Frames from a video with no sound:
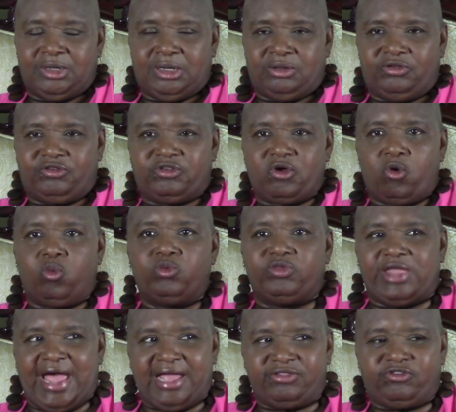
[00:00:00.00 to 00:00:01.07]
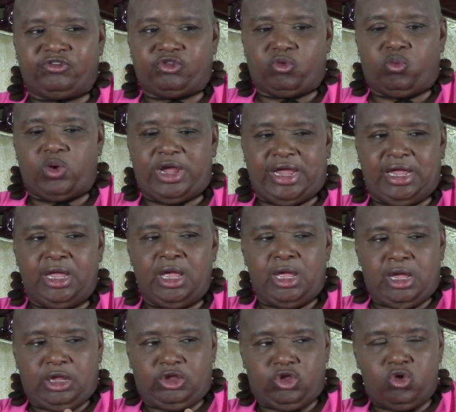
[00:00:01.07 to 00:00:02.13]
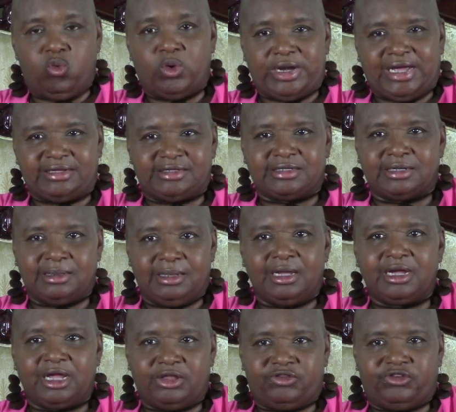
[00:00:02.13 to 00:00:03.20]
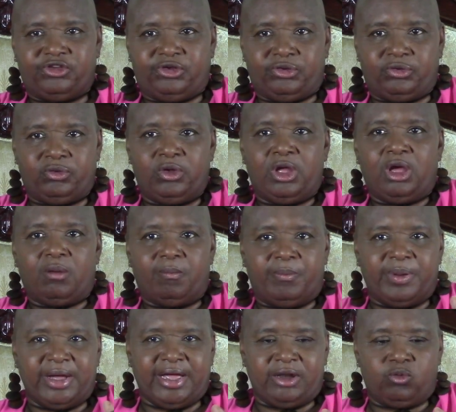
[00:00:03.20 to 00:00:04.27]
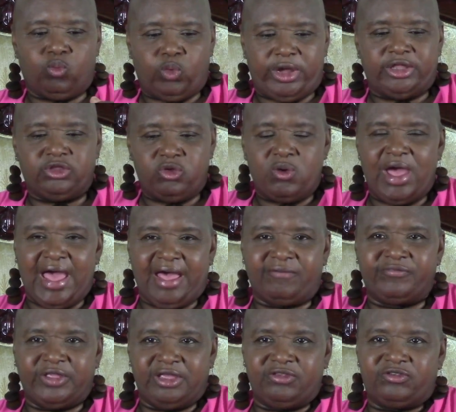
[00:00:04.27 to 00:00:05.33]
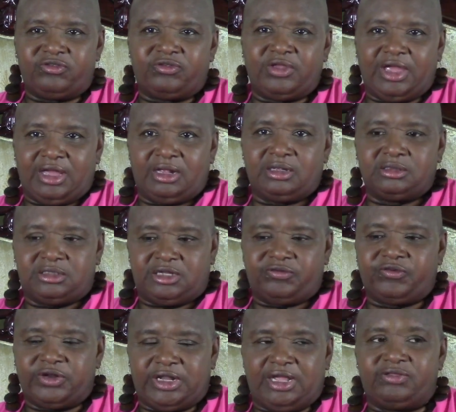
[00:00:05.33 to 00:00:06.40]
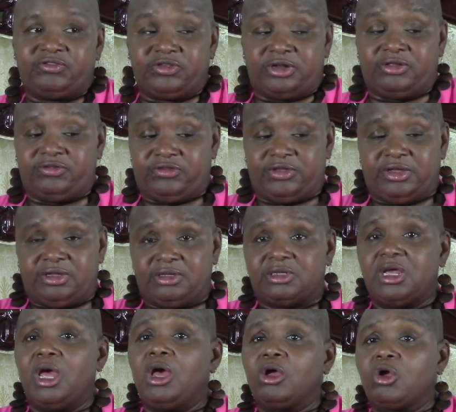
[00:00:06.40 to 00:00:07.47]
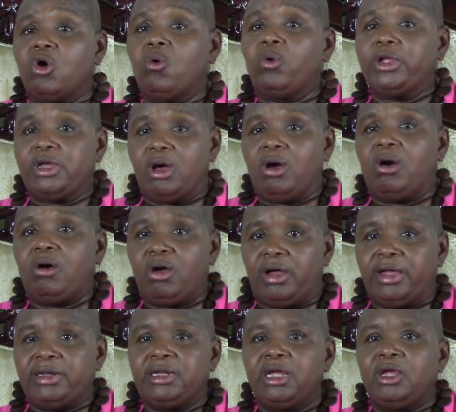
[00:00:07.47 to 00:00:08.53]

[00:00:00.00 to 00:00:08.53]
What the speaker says: So that's the way you want us to look at you. But when you have these different incidences going on,